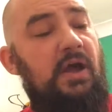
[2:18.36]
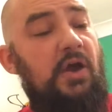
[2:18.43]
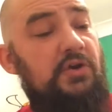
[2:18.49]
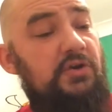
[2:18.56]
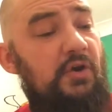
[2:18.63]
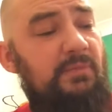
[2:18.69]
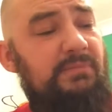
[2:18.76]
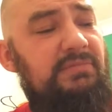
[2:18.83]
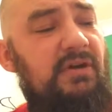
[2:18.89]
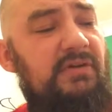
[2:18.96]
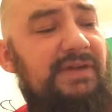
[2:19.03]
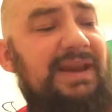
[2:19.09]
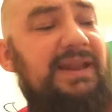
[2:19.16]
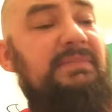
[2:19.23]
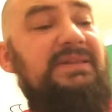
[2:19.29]
A number
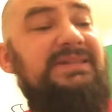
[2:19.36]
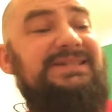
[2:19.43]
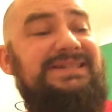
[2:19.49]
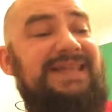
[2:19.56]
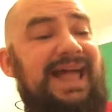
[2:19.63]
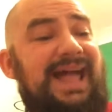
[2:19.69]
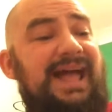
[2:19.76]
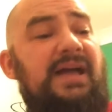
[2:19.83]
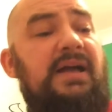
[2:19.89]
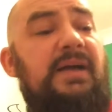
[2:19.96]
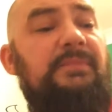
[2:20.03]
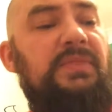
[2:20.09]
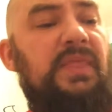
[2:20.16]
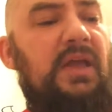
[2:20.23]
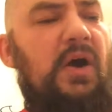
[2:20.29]
of elements there.
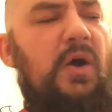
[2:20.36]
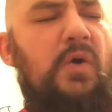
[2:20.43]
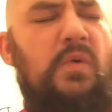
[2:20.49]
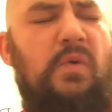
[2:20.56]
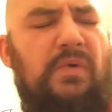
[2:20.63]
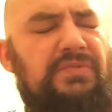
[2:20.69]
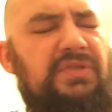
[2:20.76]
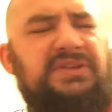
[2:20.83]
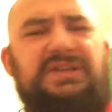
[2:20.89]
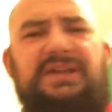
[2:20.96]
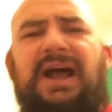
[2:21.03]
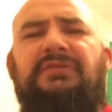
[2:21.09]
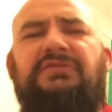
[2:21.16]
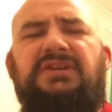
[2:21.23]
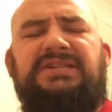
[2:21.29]
Oh, there's
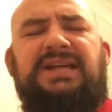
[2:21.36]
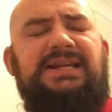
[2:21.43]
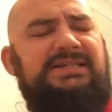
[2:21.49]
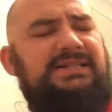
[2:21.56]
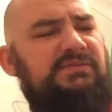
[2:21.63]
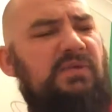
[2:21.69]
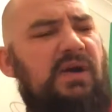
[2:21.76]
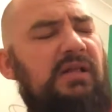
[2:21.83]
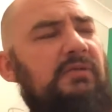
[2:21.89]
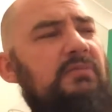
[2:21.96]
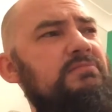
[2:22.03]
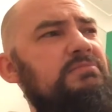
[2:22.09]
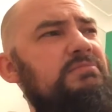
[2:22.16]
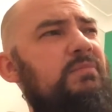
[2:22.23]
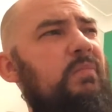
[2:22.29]
an aftertaste as
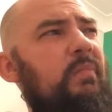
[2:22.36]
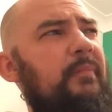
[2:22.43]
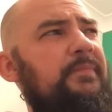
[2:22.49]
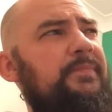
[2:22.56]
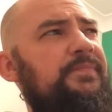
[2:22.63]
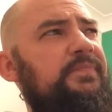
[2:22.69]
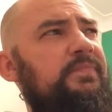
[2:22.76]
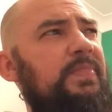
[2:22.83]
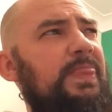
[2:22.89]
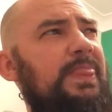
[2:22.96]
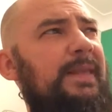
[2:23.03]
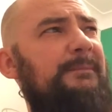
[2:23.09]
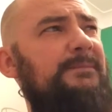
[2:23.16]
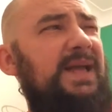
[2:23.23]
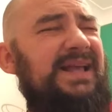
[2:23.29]
well.
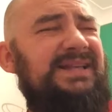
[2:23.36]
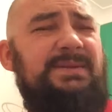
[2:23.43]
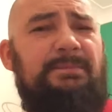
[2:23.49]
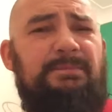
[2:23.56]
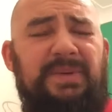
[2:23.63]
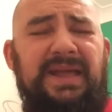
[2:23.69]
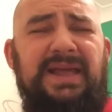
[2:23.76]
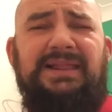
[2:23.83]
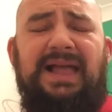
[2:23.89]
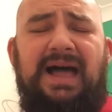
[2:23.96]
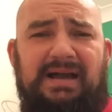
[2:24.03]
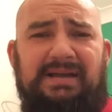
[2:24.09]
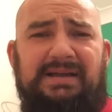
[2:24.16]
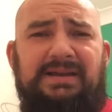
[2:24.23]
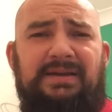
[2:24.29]
It's a bit
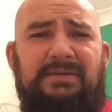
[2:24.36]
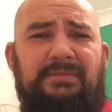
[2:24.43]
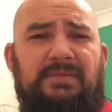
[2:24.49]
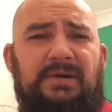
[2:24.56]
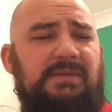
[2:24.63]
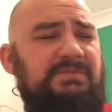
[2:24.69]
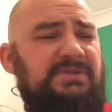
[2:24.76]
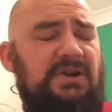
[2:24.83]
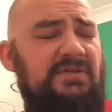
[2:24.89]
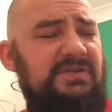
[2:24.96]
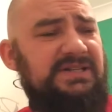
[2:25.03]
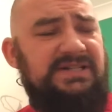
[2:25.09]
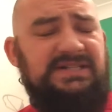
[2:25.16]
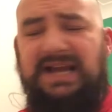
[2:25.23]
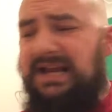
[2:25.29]
like and I'm
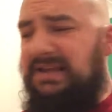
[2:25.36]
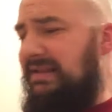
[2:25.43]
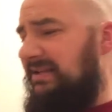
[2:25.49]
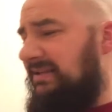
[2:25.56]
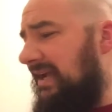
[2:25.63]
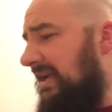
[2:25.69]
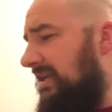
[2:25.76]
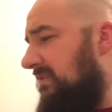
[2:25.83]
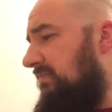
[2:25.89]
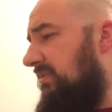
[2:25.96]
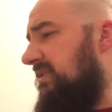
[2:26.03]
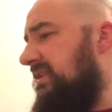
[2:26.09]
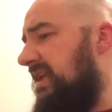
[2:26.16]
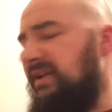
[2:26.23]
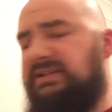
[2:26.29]
sorry to say this
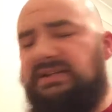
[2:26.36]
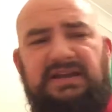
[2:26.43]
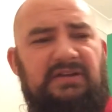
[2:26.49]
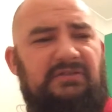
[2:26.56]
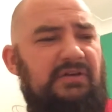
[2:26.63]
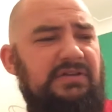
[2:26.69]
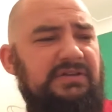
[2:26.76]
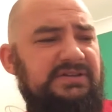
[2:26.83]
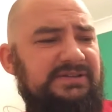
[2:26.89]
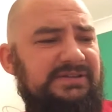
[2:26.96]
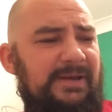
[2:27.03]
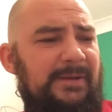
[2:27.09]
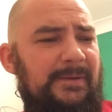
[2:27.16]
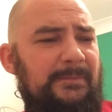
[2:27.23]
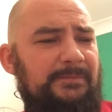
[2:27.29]
Sainsbury's taste
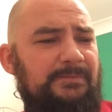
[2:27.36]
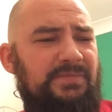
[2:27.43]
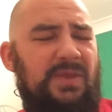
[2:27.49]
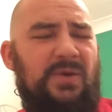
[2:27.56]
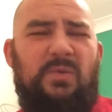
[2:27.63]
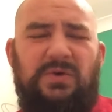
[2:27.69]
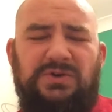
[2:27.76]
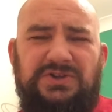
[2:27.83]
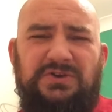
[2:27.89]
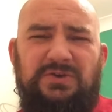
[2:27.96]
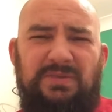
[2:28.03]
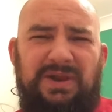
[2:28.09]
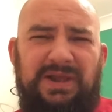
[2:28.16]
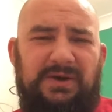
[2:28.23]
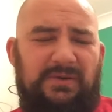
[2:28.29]
difference. Washing
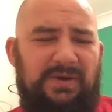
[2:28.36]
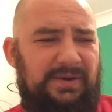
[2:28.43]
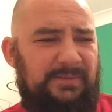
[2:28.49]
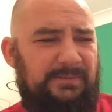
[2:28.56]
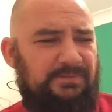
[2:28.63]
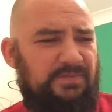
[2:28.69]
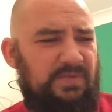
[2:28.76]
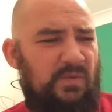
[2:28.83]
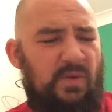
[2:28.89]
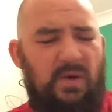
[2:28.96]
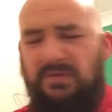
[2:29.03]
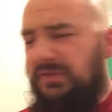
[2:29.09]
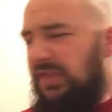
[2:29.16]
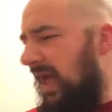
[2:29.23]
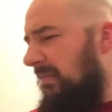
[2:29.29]
up liquid,
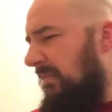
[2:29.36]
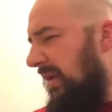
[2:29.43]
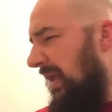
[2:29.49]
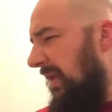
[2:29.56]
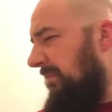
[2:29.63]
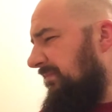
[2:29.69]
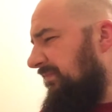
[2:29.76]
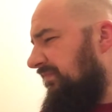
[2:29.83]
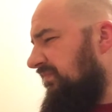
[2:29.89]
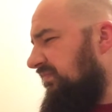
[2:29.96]
what would that be?